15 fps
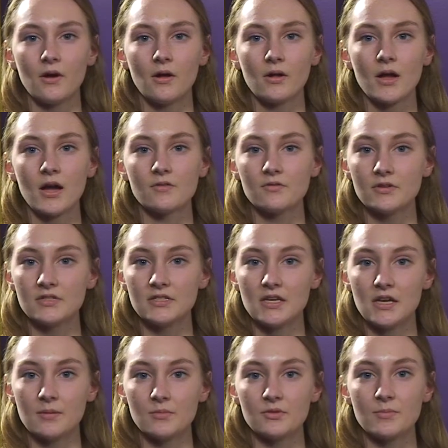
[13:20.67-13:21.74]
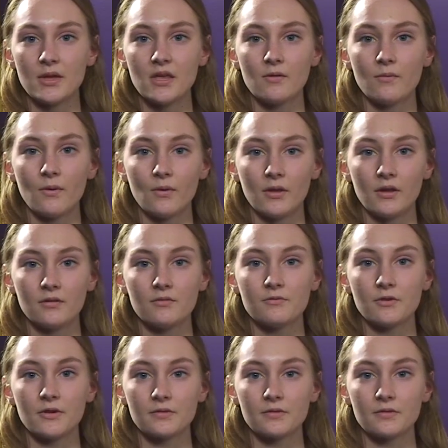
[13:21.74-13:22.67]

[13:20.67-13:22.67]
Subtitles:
all-conference teams, Mickey Rowland,